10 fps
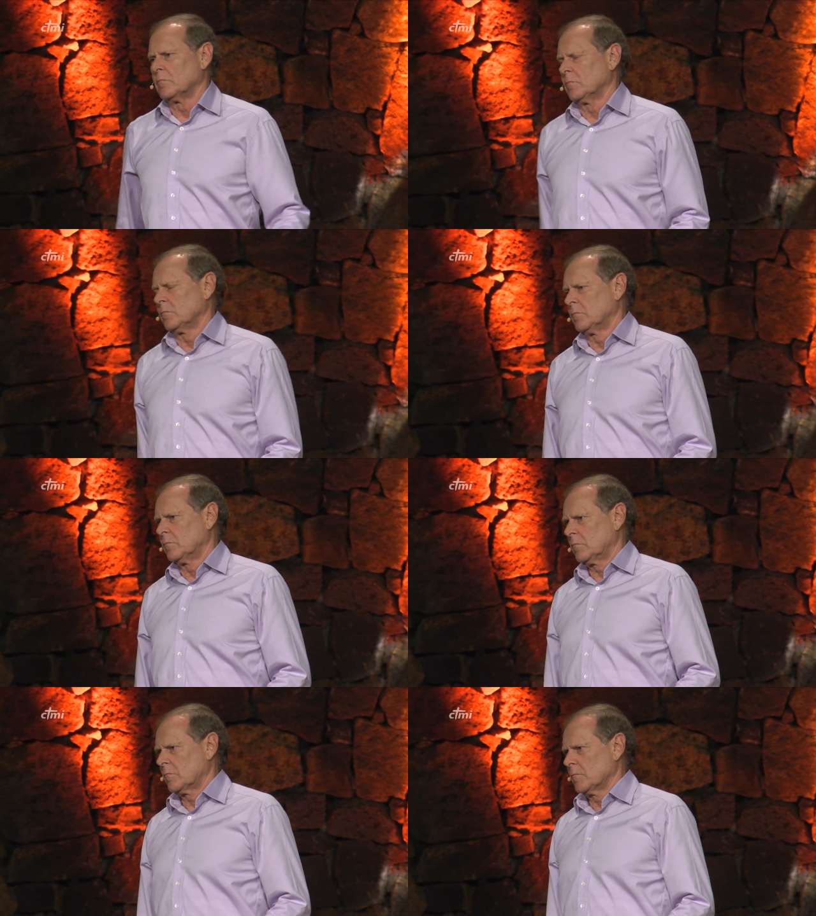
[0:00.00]

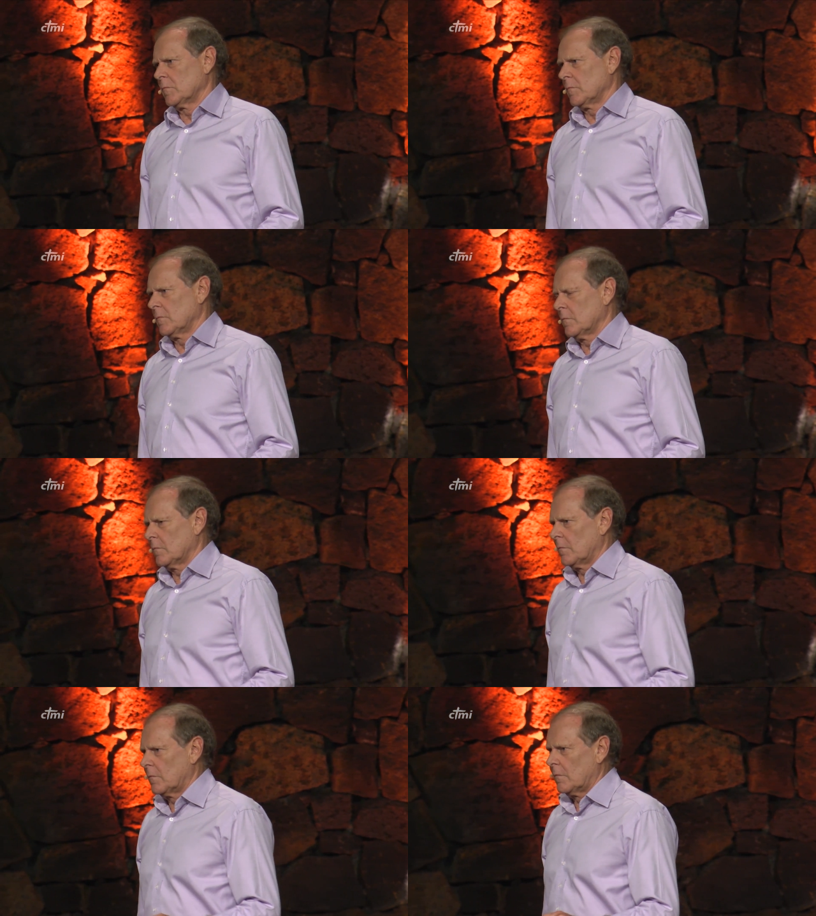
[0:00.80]

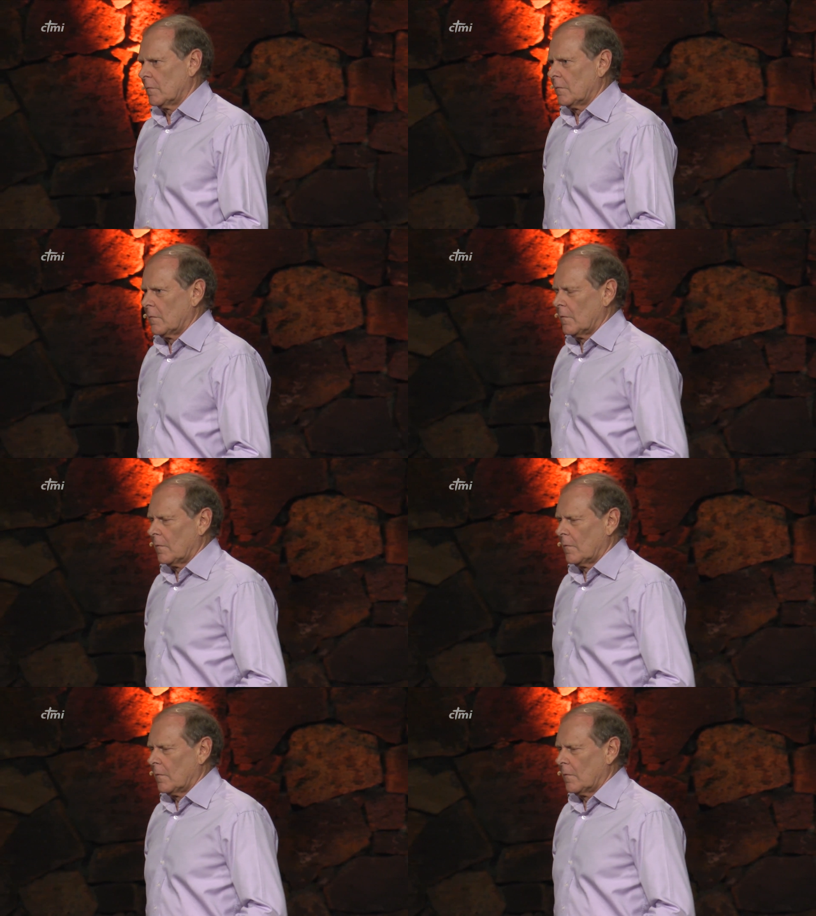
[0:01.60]
Nobody speaks.